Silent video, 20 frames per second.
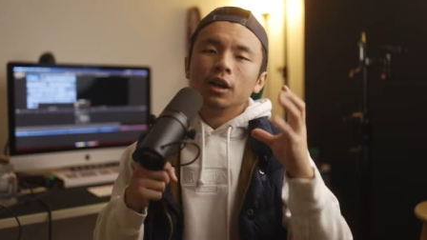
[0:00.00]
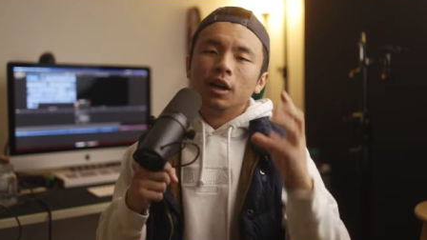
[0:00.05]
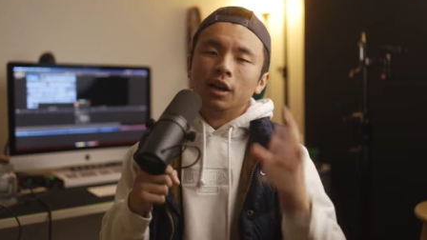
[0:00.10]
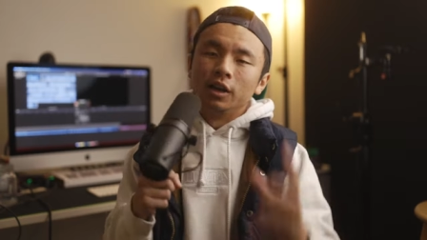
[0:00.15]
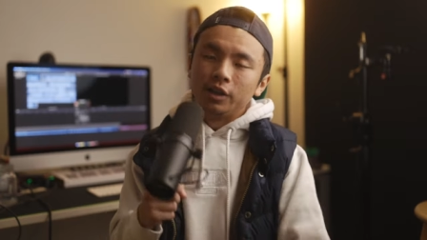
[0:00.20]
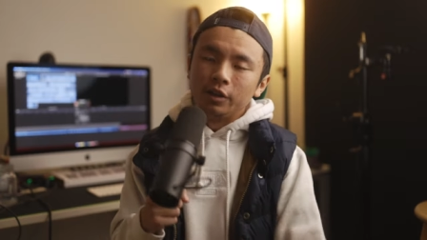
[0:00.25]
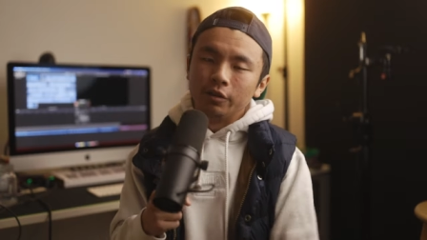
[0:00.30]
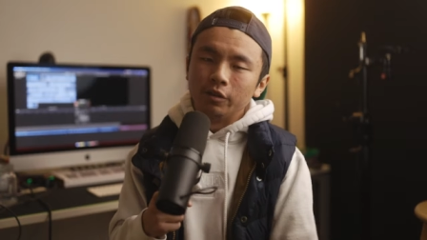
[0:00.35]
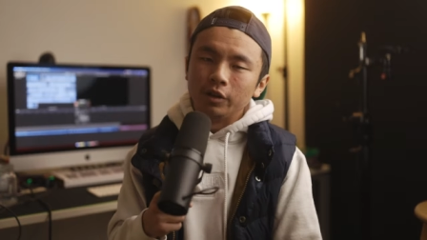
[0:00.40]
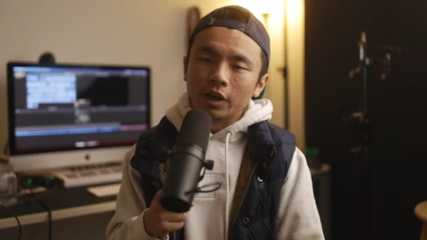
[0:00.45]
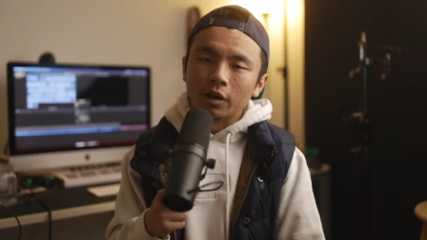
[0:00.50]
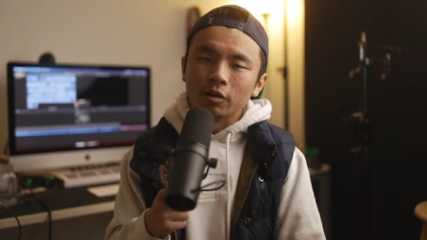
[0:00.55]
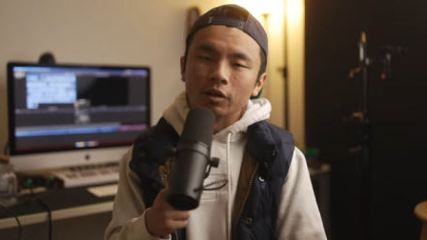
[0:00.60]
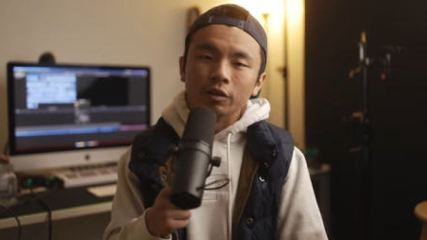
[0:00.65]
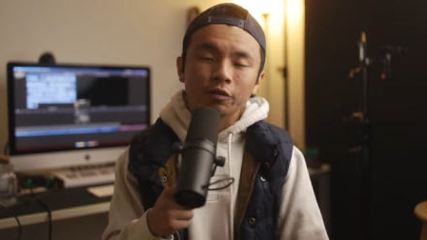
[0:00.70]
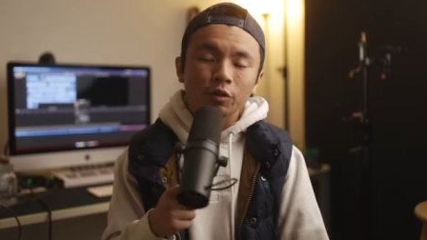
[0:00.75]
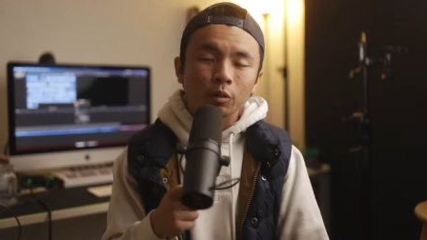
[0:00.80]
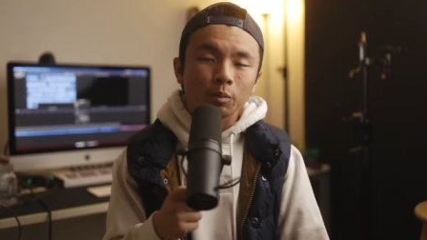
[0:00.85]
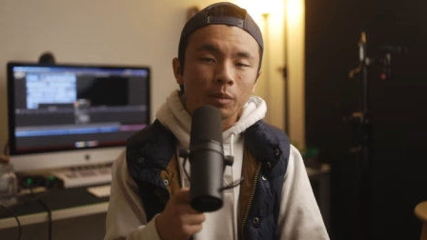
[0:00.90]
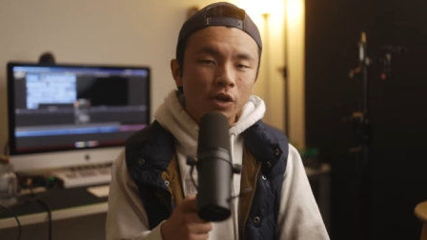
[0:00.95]
uh, giving out
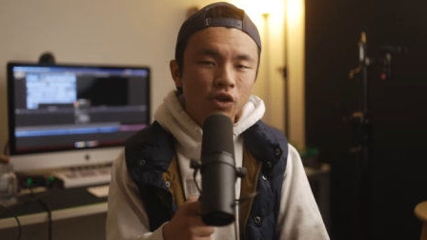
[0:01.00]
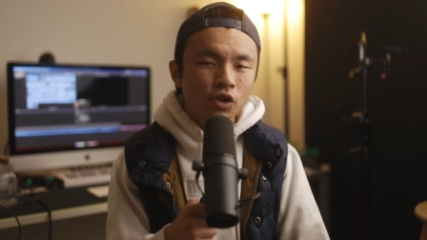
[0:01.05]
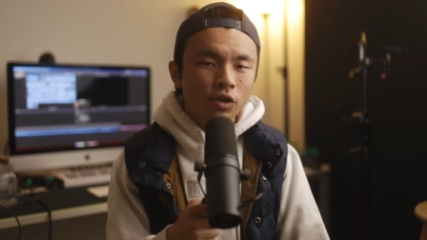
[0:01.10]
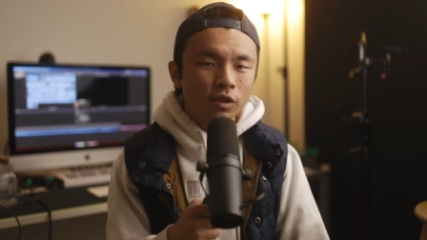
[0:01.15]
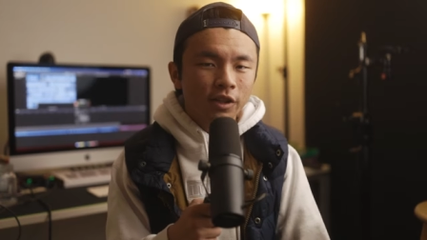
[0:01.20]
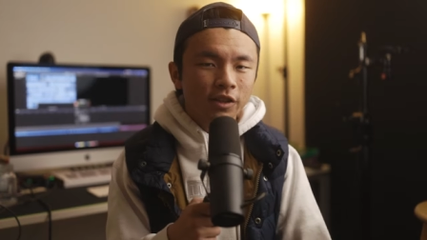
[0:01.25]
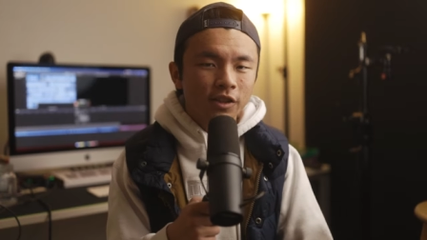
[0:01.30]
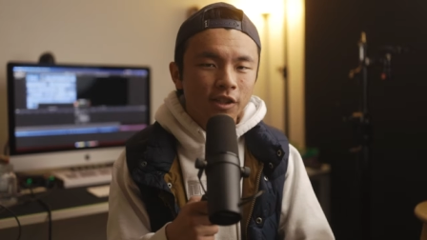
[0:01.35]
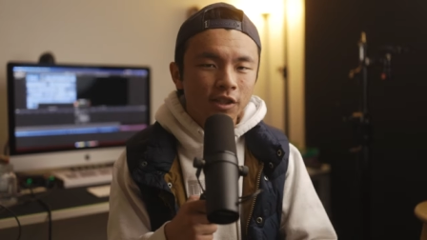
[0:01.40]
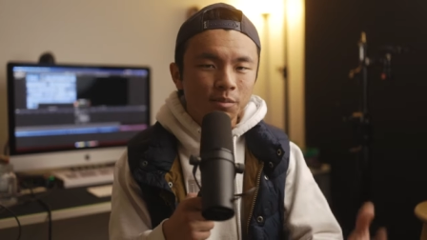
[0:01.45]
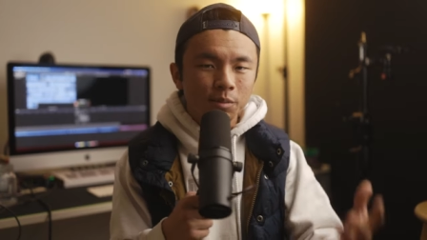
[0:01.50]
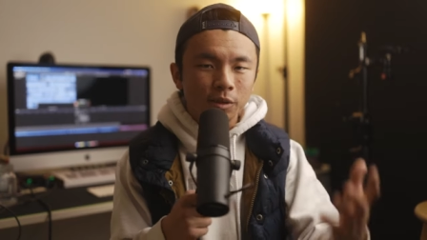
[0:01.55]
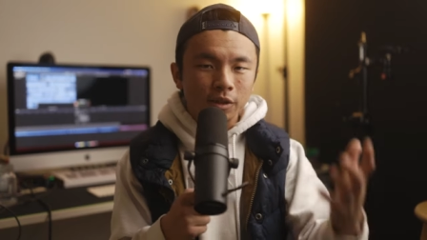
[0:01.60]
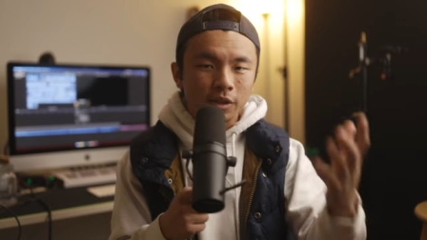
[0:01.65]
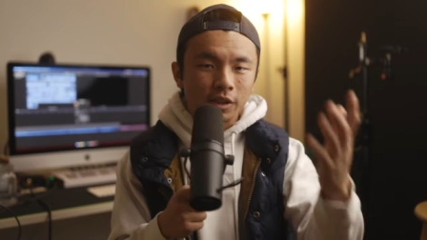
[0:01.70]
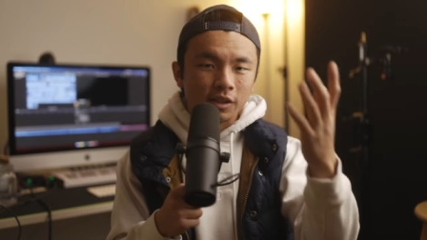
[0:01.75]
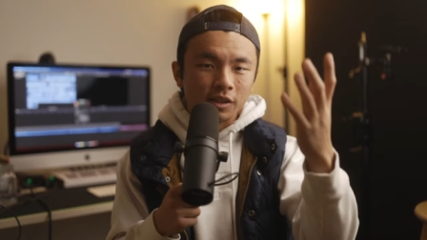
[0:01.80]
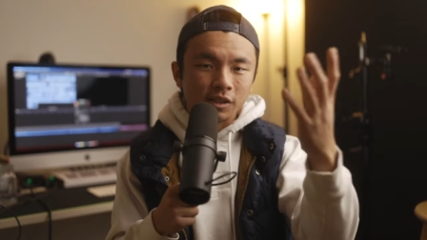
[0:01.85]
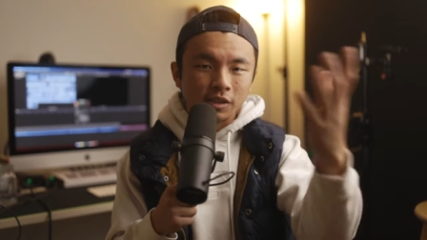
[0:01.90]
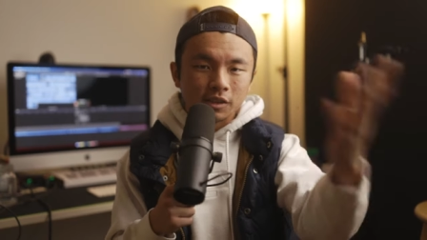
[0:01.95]
information like this
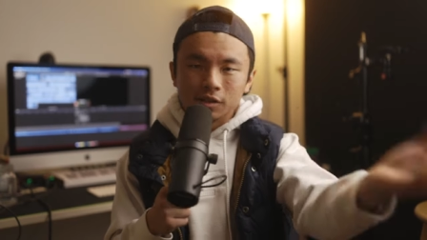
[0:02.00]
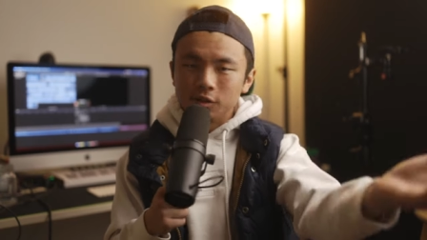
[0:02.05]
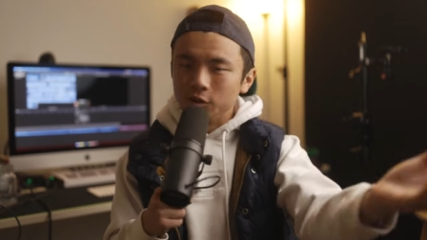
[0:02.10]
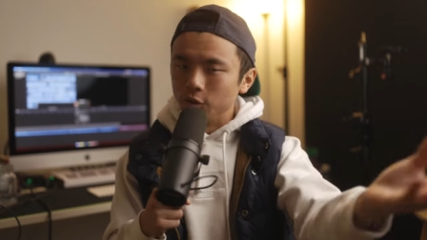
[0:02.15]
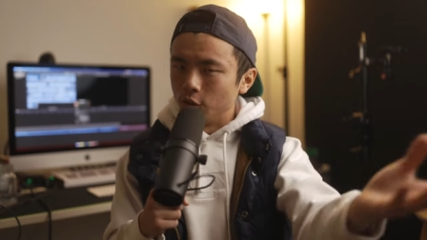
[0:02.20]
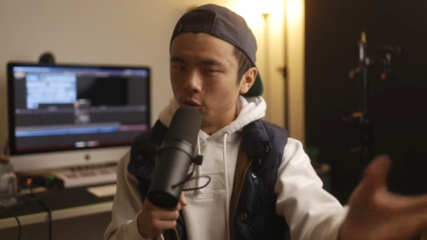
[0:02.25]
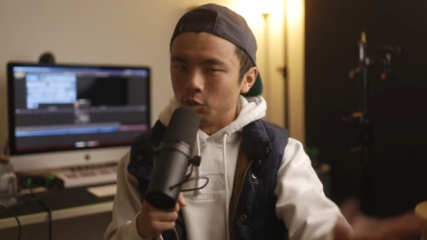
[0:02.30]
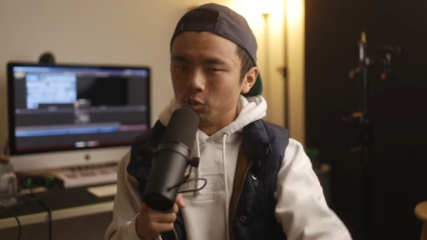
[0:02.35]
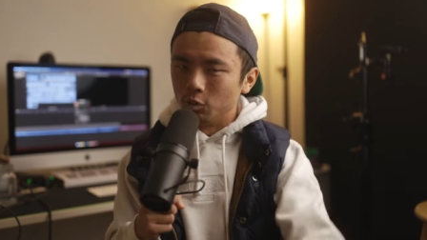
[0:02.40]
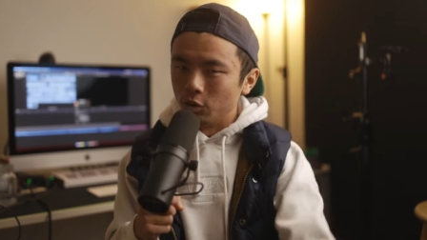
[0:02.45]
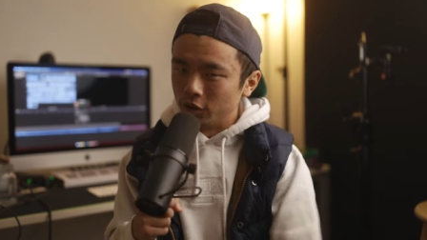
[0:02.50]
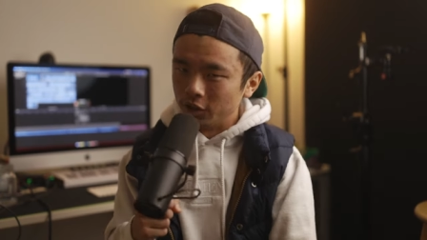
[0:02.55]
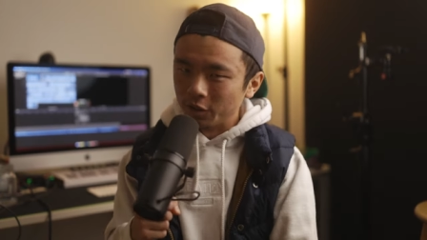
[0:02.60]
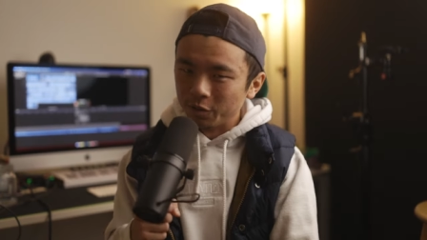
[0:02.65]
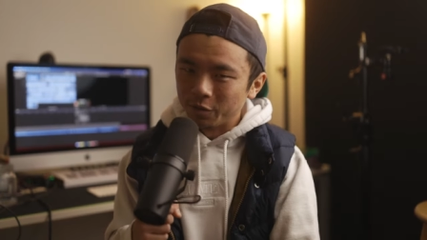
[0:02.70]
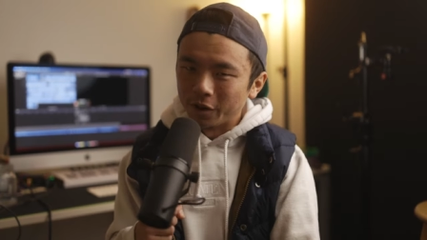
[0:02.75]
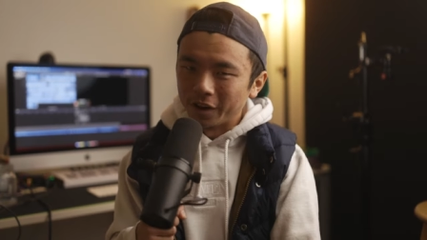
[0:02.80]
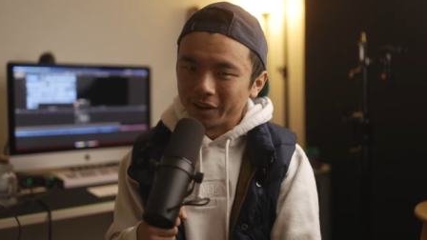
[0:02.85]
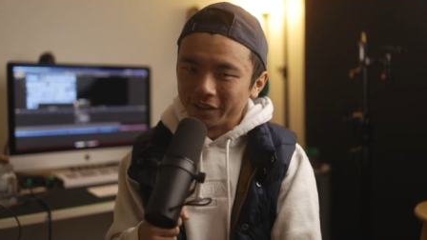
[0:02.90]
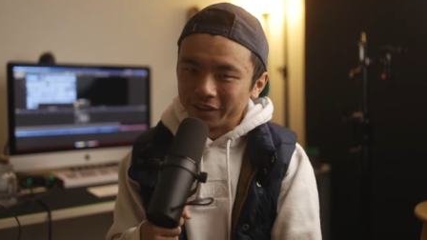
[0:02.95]
because you don't really
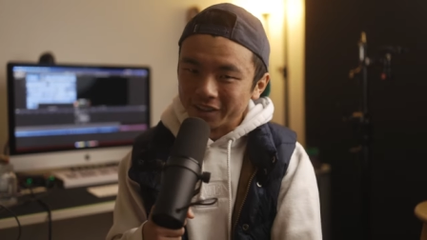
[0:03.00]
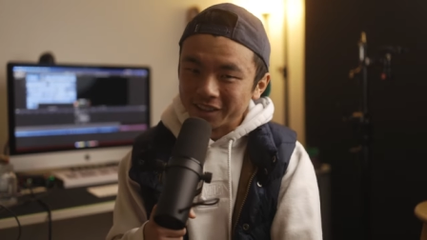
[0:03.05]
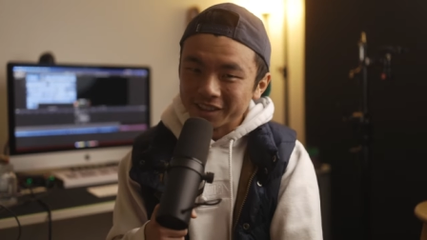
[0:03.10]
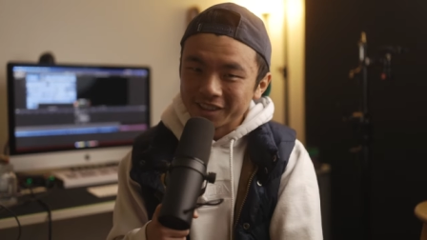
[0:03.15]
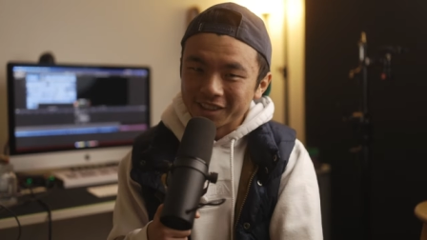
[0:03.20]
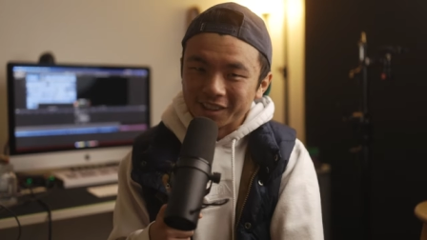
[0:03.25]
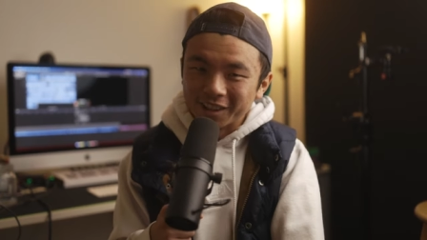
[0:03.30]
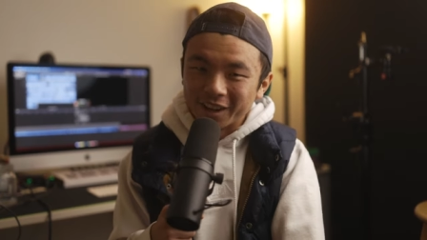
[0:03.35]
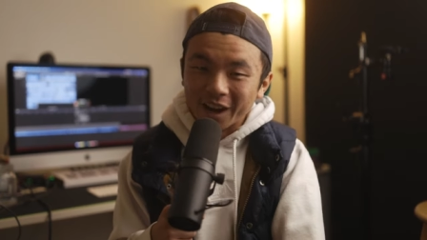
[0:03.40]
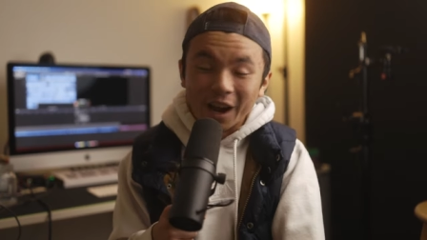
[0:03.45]
find this uh,